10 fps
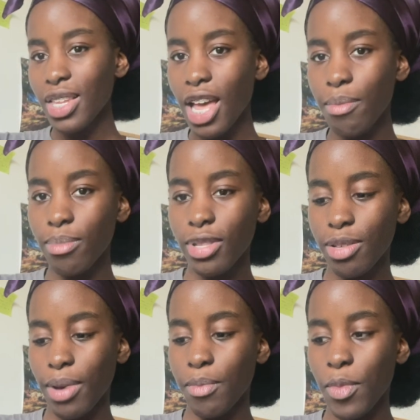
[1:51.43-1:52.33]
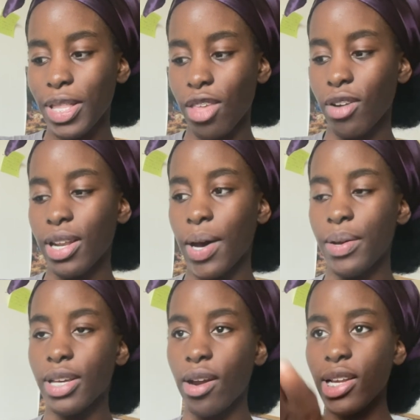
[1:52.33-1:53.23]
I'm on my desk right now.
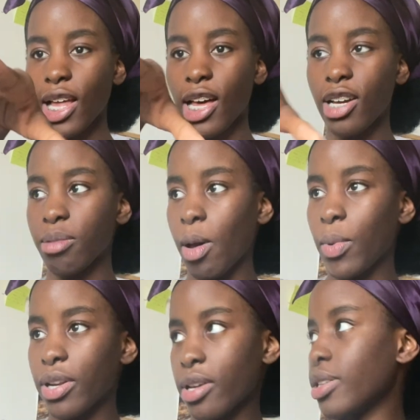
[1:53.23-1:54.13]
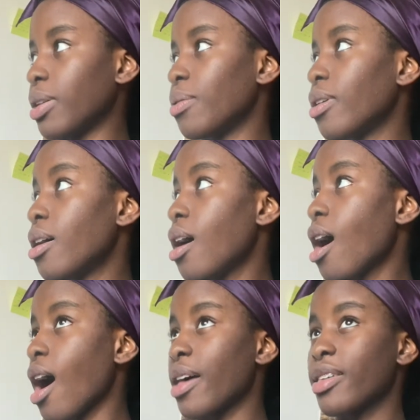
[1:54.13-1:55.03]
It's currently like under my windowsill.
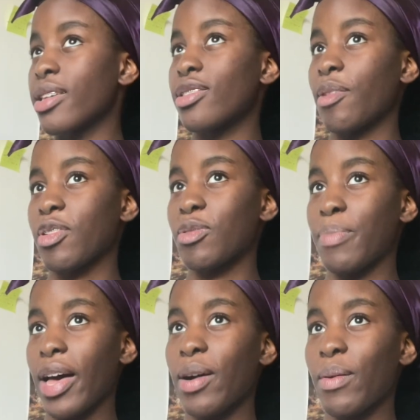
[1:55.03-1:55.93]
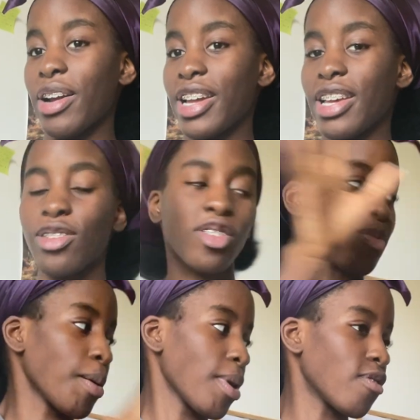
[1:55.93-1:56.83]
I think it's so much better where it is, because it
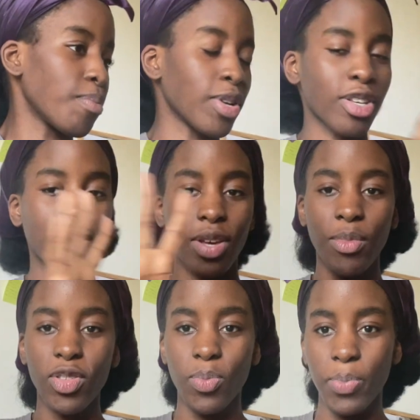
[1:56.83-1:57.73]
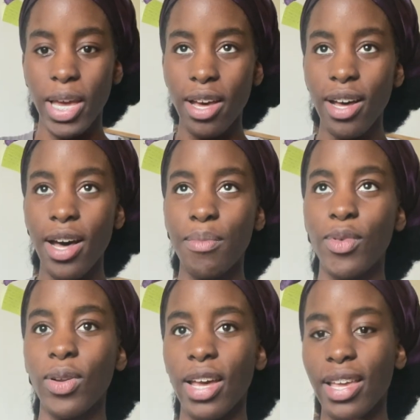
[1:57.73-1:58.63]
makes my room look so much bigger and
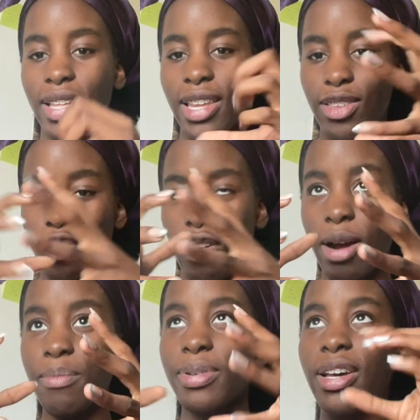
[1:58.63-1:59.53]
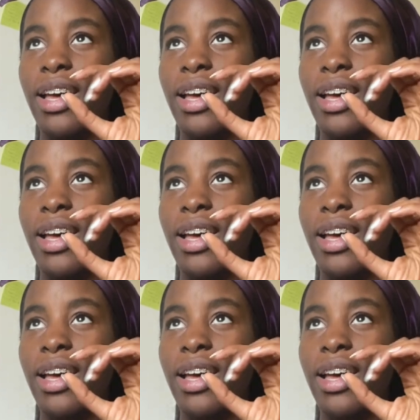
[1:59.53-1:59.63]
more like less cramped.